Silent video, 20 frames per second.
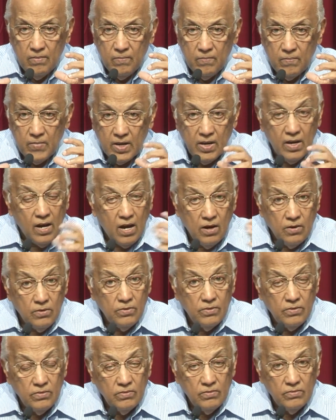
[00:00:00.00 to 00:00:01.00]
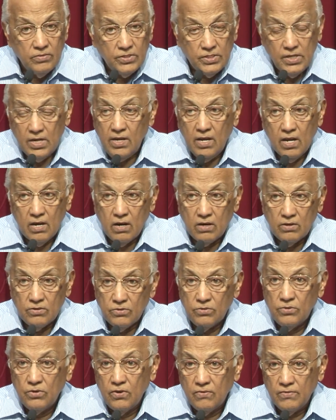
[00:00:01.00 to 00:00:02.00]
But now, sin cannot
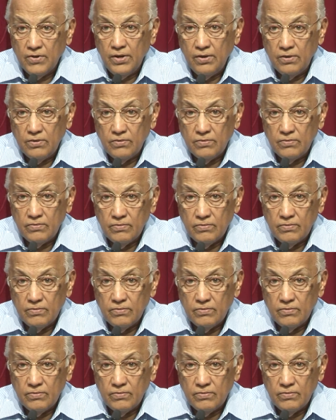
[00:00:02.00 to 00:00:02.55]
rule over you.